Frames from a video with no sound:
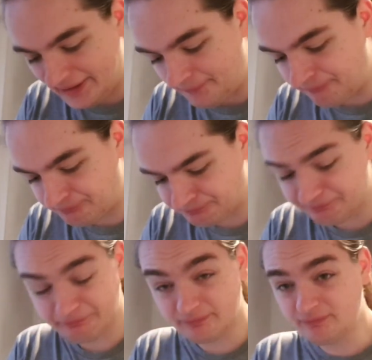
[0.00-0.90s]
that.
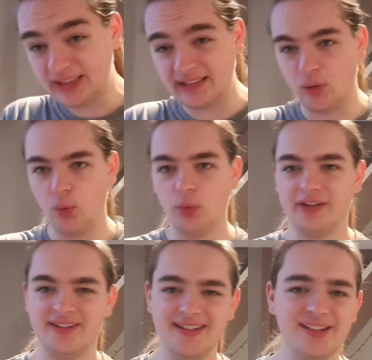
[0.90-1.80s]

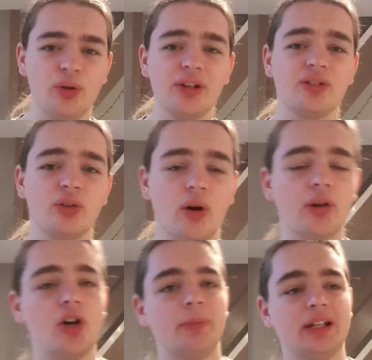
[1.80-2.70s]
Sea salt is not a
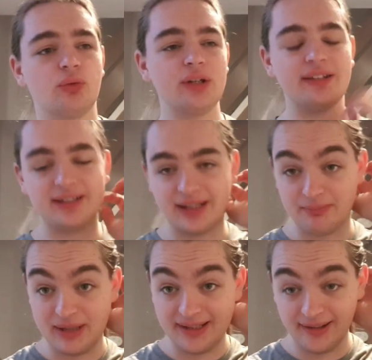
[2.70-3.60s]
common ingredient in
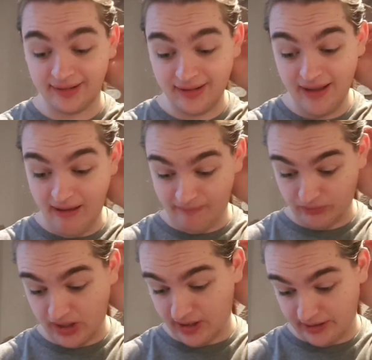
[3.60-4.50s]
beers.
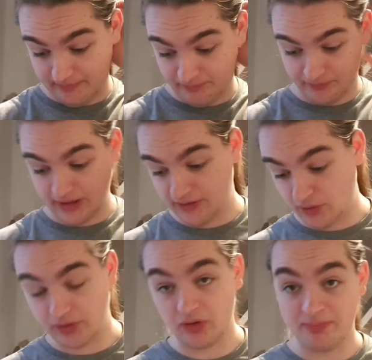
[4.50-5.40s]
The
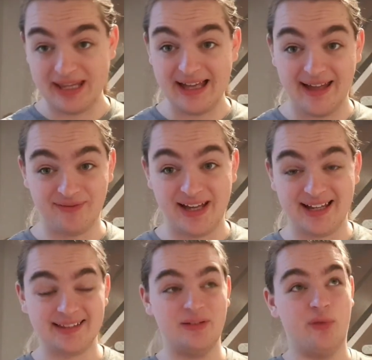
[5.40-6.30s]
only other beer I've
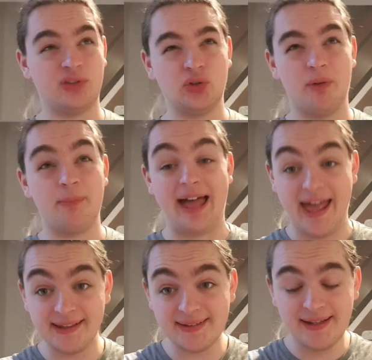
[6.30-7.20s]
had off the top of my
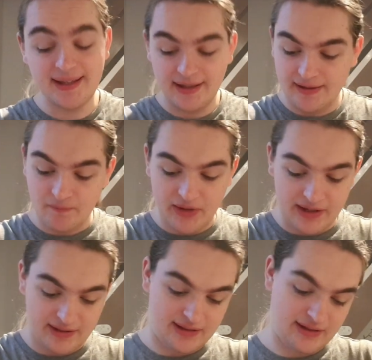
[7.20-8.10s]
head
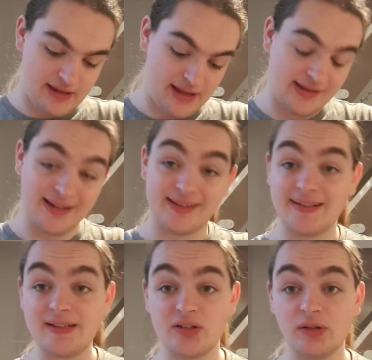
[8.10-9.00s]
that has had
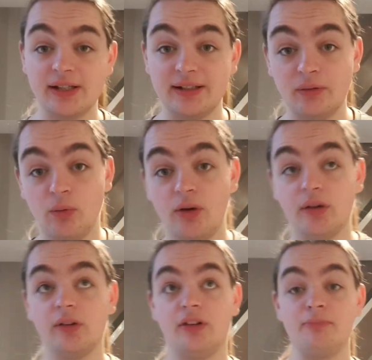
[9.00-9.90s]
sea salt in it
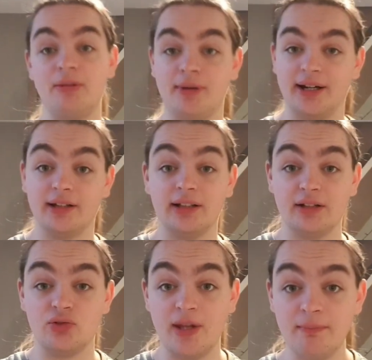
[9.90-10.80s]
was Meet My
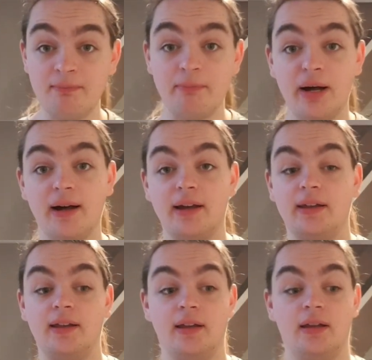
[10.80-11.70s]
Online Gym by